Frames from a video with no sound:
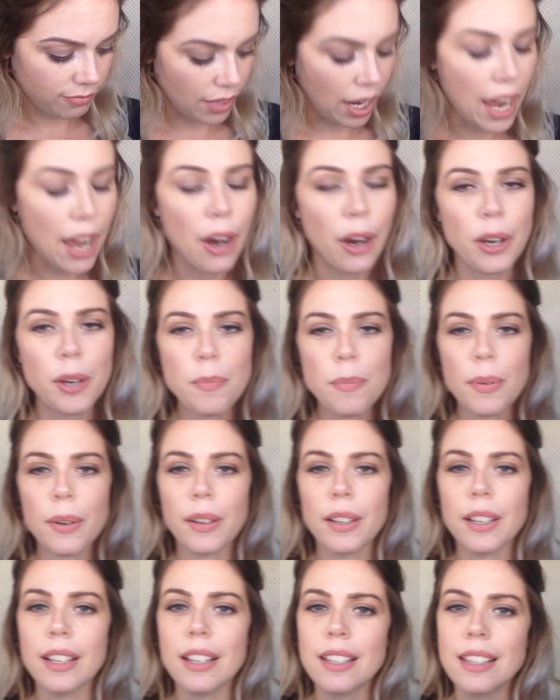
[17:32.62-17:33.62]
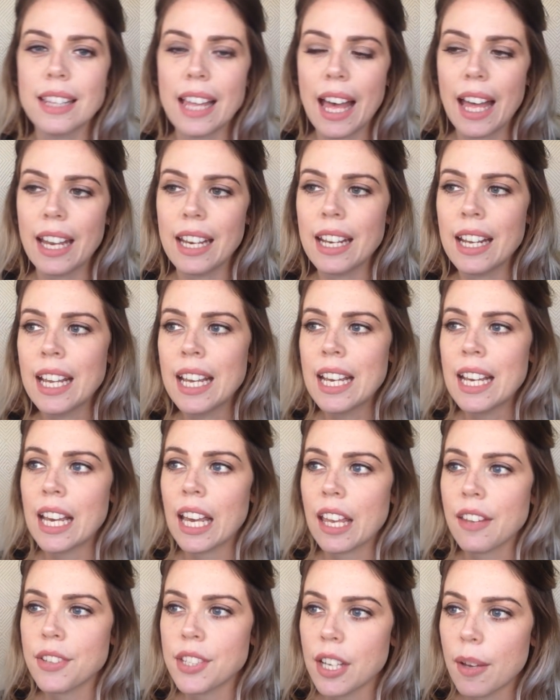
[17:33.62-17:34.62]
I hope that
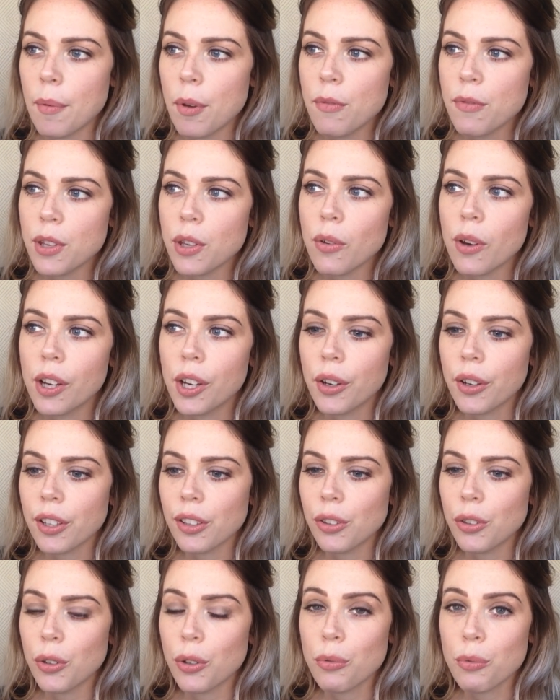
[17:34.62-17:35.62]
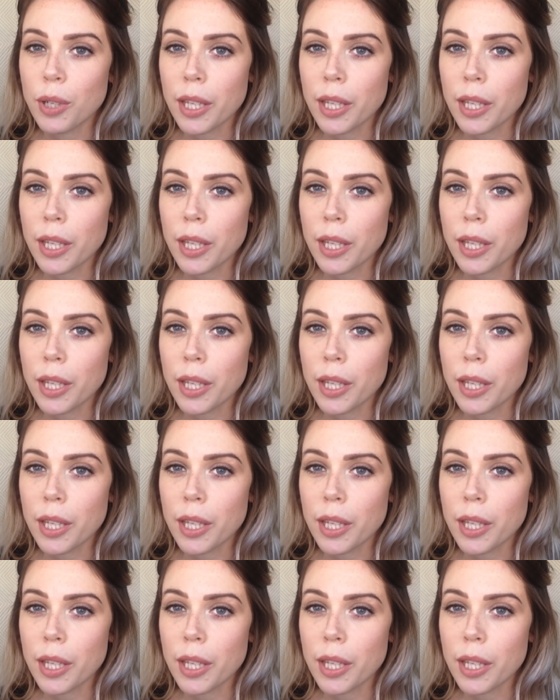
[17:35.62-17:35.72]
if some of you are going through a